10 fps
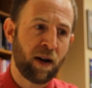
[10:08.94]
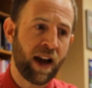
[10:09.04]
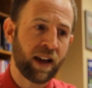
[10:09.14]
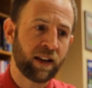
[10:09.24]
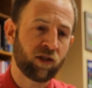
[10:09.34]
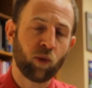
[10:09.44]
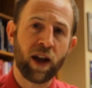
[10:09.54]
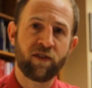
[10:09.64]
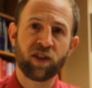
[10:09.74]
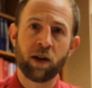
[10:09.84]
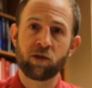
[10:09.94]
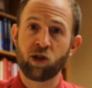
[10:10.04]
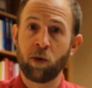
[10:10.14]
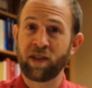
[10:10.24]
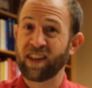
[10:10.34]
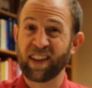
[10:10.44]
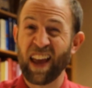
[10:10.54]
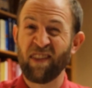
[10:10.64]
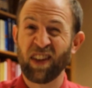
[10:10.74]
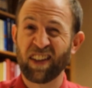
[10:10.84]
Pilate's wife comes to him and says,
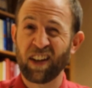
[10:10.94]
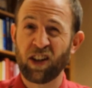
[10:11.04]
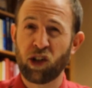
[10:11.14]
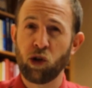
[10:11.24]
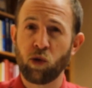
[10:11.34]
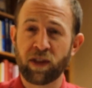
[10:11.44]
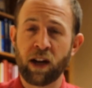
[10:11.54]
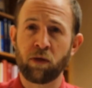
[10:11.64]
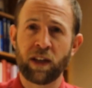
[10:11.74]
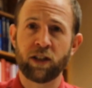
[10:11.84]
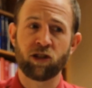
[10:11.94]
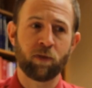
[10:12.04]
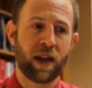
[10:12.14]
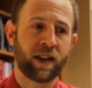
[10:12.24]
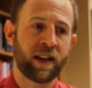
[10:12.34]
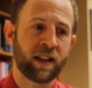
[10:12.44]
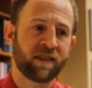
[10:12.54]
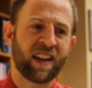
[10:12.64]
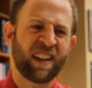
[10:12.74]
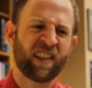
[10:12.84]
have nothing to do with that religious man. And
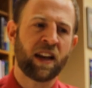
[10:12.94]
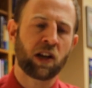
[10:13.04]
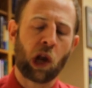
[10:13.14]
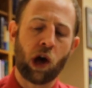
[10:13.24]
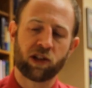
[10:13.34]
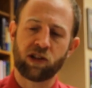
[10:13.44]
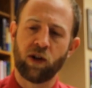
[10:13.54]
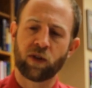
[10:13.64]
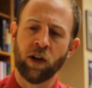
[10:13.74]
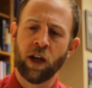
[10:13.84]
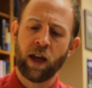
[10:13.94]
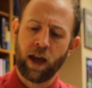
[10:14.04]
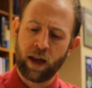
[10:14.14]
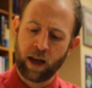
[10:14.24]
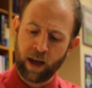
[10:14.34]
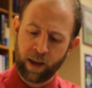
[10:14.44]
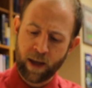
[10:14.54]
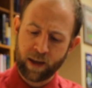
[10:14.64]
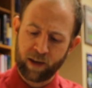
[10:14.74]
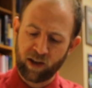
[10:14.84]
it's, it's kind of glossed over. And I
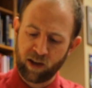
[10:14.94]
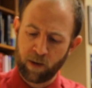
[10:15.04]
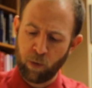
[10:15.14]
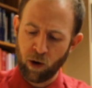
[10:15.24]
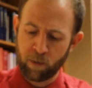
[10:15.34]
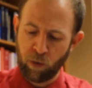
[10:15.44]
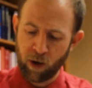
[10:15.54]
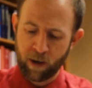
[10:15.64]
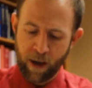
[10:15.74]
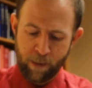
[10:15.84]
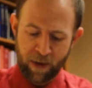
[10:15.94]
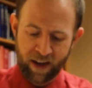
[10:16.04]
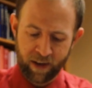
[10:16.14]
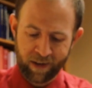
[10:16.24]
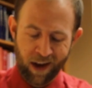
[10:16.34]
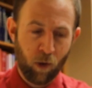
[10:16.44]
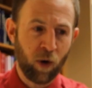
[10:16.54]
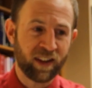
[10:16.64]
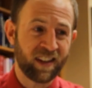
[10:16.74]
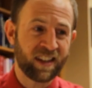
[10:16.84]
think this is an important point because
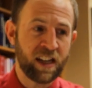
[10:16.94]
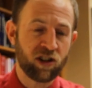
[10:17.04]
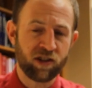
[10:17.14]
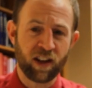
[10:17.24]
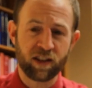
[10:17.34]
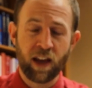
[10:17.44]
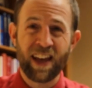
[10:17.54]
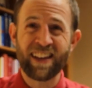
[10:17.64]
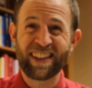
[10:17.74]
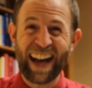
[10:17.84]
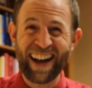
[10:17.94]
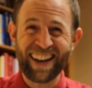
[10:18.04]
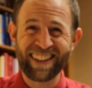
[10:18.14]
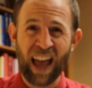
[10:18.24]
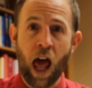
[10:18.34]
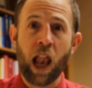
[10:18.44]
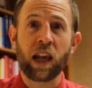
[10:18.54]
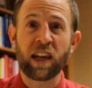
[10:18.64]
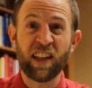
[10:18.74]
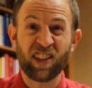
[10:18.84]
what this teaches us is, guys,
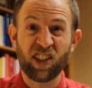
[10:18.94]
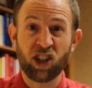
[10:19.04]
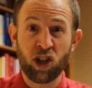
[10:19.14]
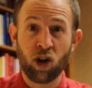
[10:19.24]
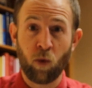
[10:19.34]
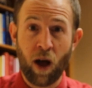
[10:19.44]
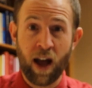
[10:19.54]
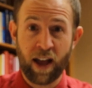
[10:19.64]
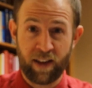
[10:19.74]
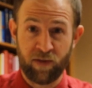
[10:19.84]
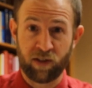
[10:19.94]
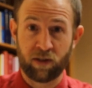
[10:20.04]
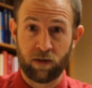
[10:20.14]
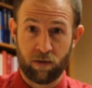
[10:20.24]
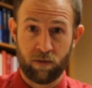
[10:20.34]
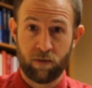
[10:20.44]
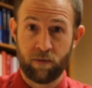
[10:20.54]
listen to your wives.